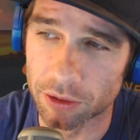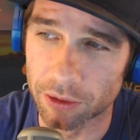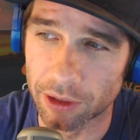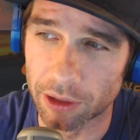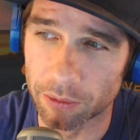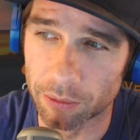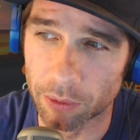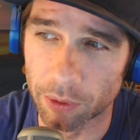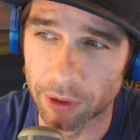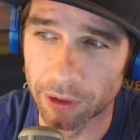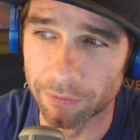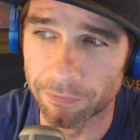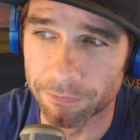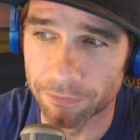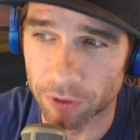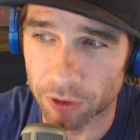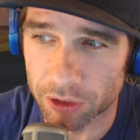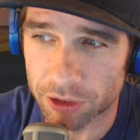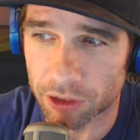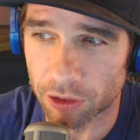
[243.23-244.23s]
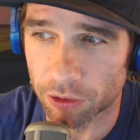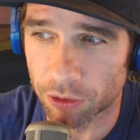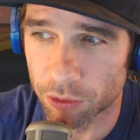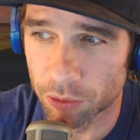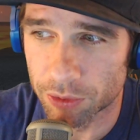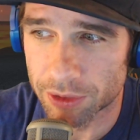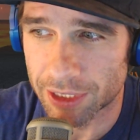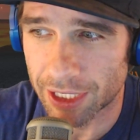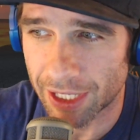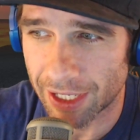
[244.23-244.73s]
So they're rewarding 1st
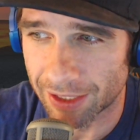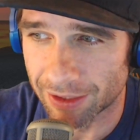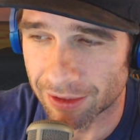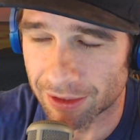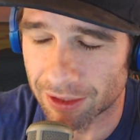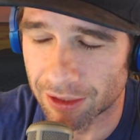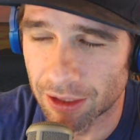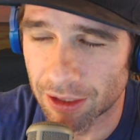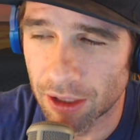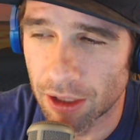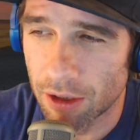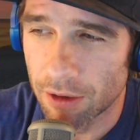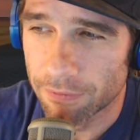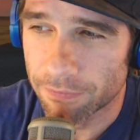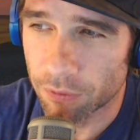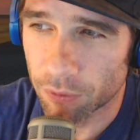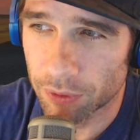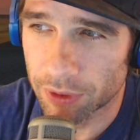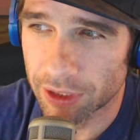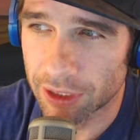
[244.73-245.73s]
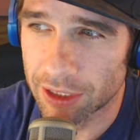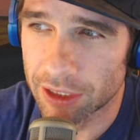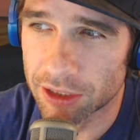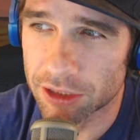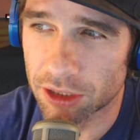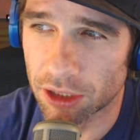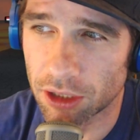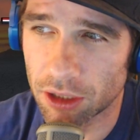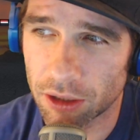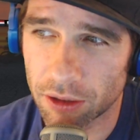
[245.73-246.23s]
through 10th for
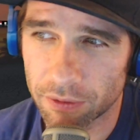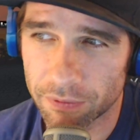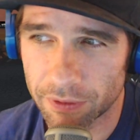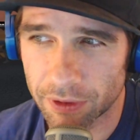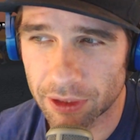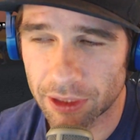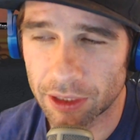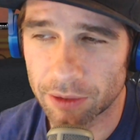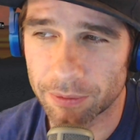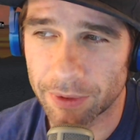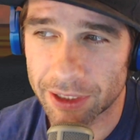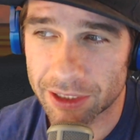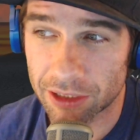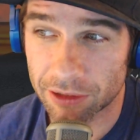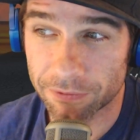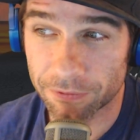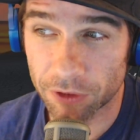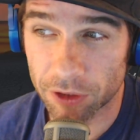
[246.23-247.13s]
each of the races.